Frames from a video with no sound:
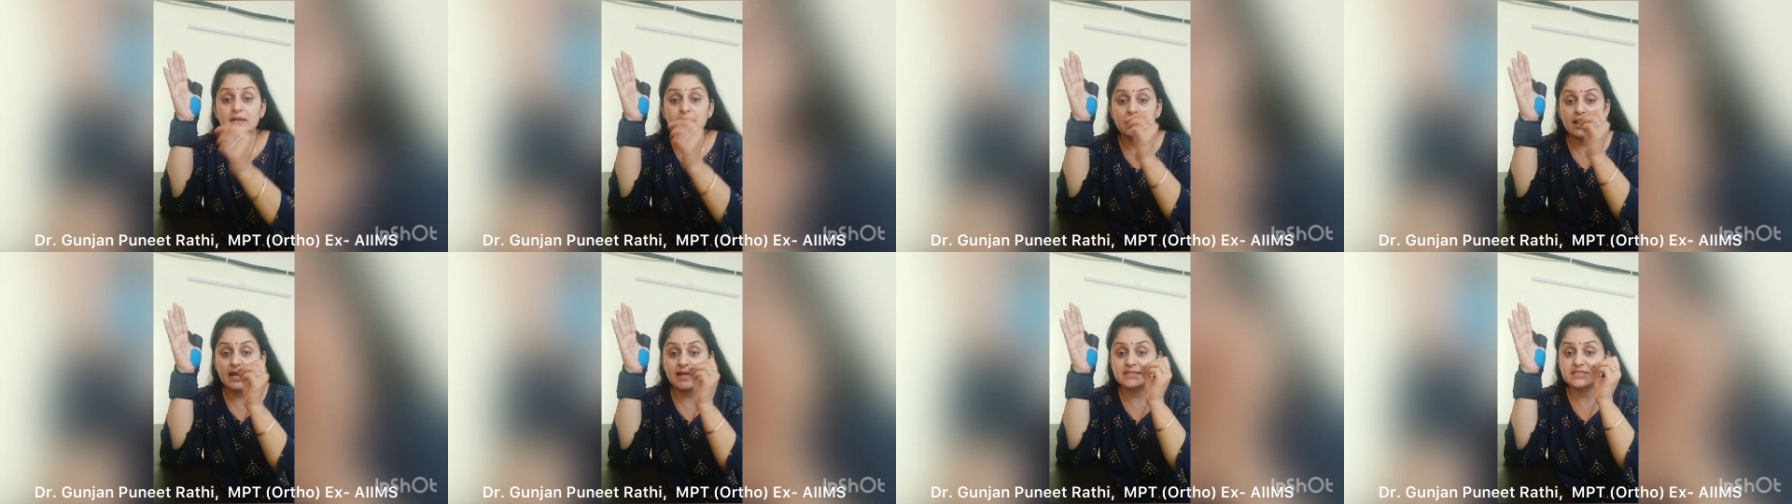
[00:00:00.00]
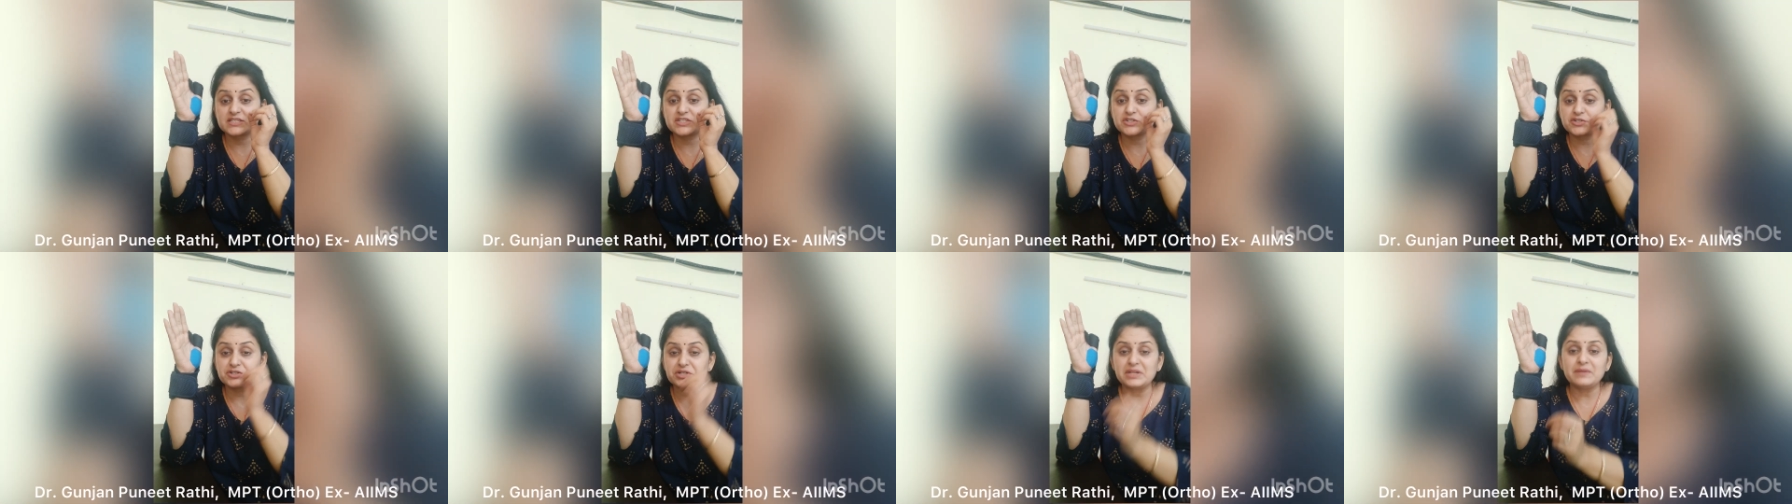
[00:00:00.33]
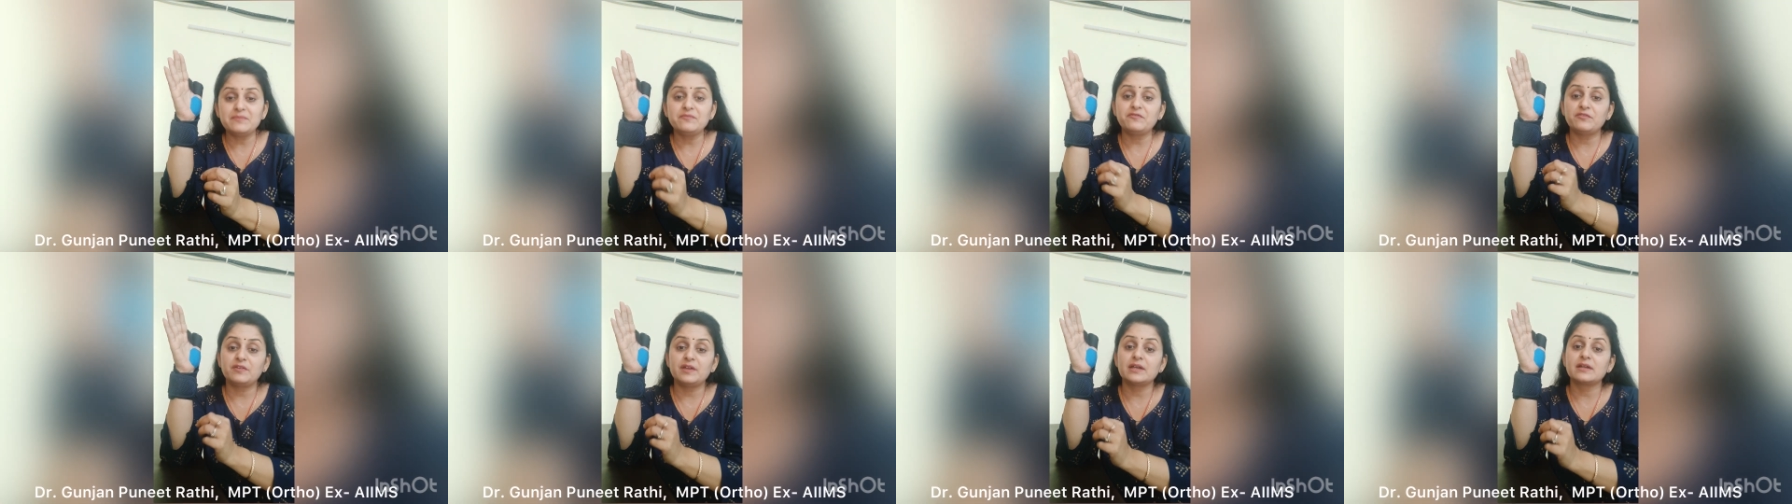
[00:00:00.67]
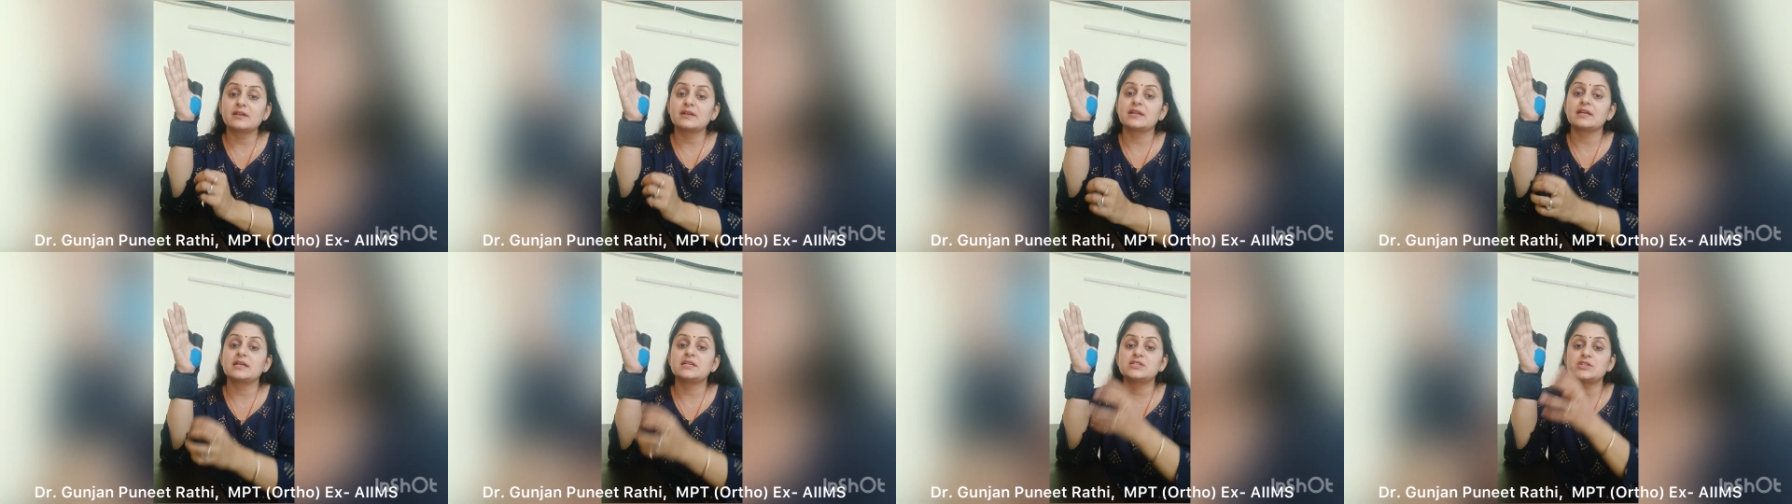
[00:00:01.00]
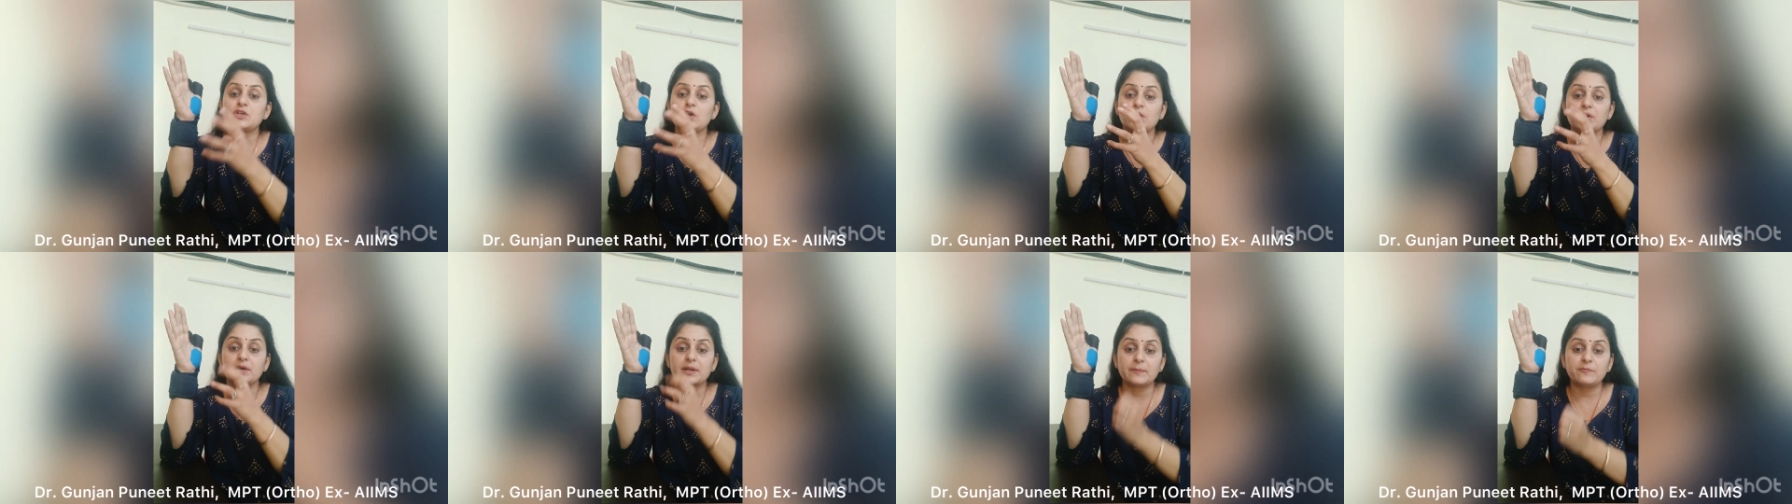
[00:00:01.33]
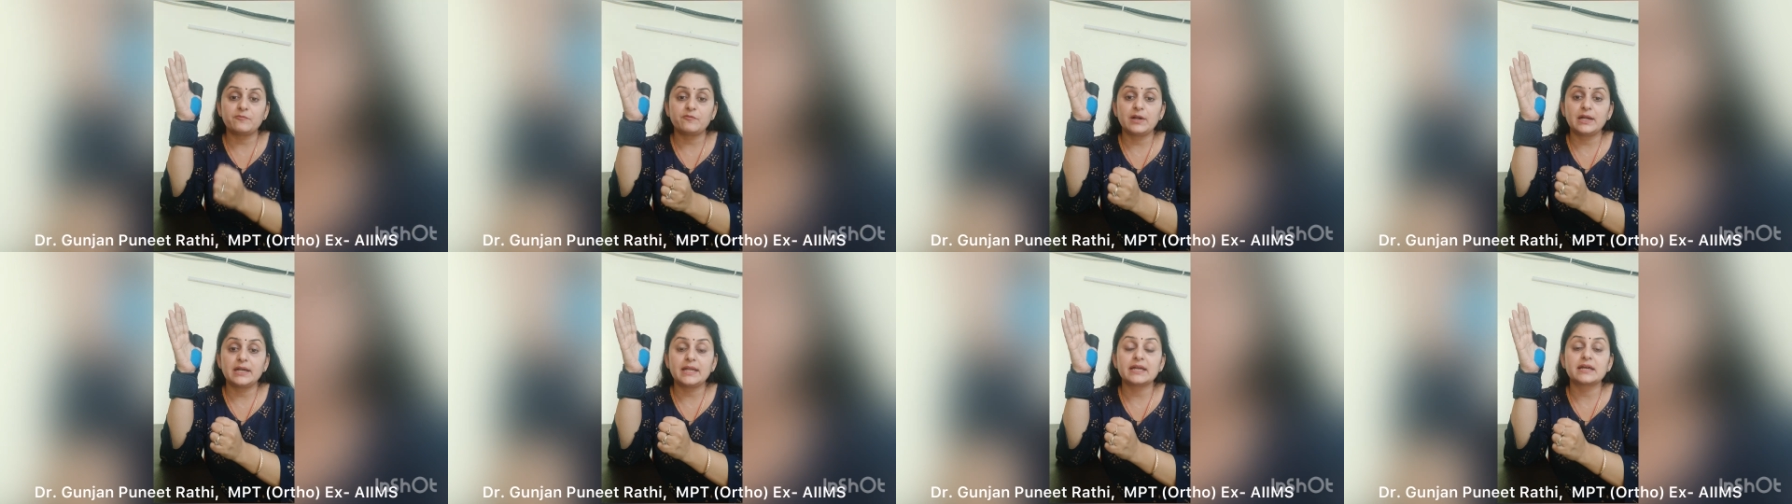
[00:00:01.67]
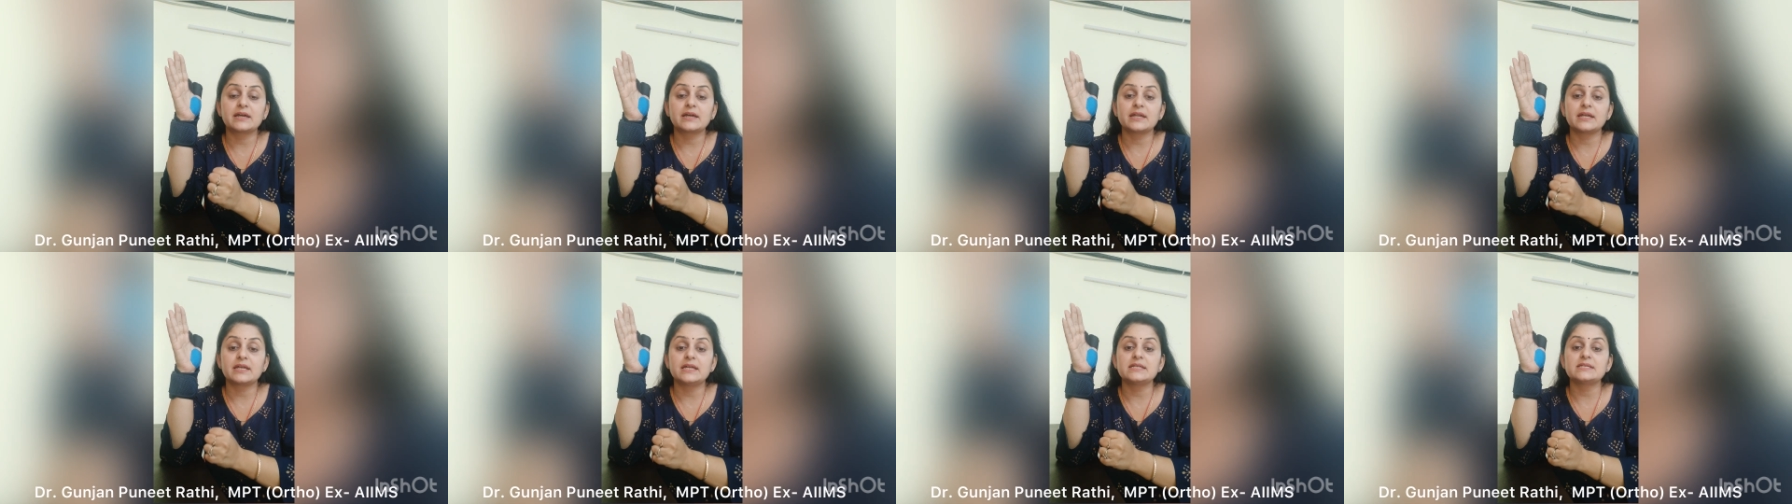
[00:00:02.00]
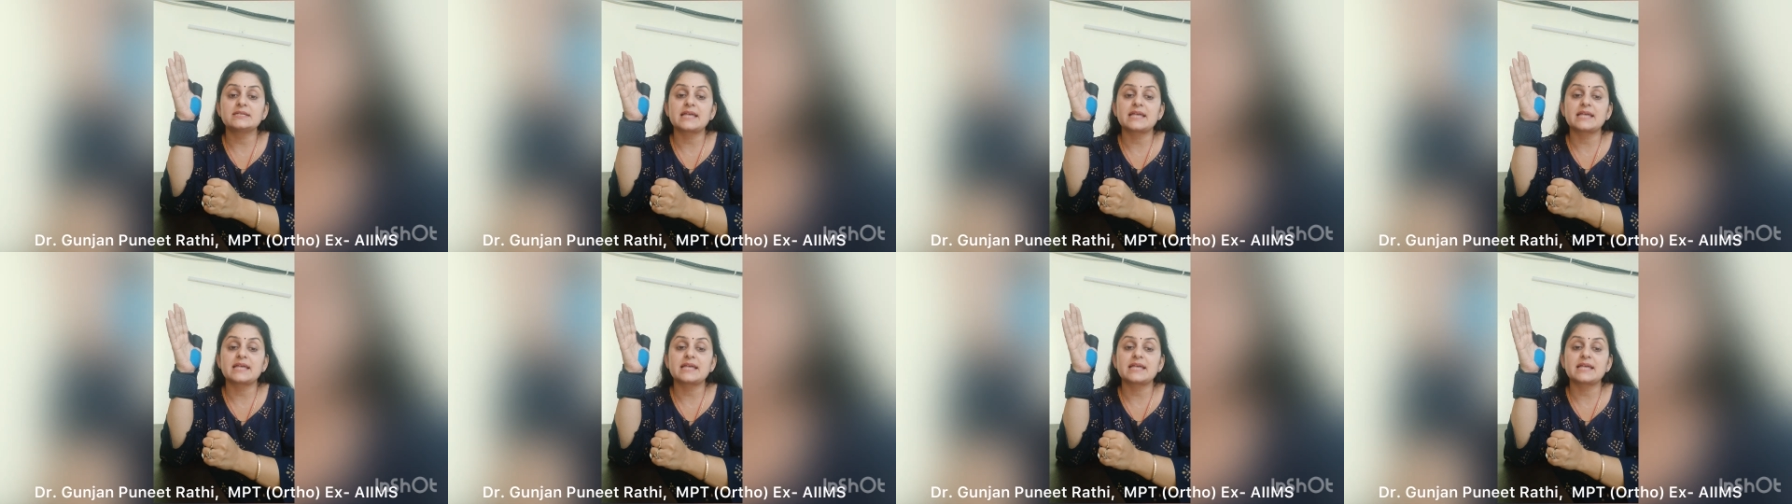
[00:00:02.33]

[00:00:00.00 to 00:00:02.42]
extreme weakness, your grip will decrease,